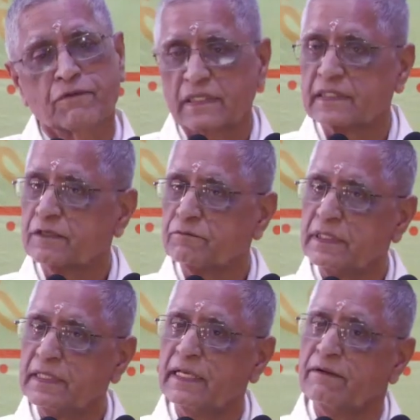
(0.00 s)
for that we
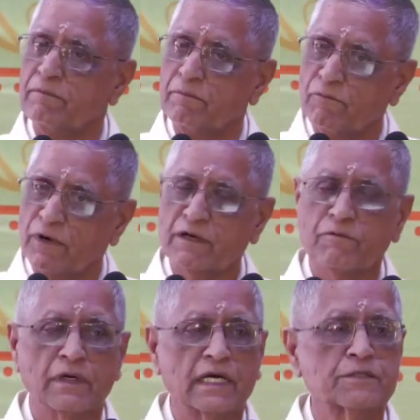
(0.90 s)
need a
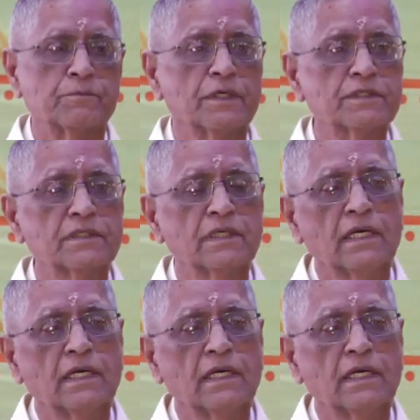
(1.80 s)
wonderful experts.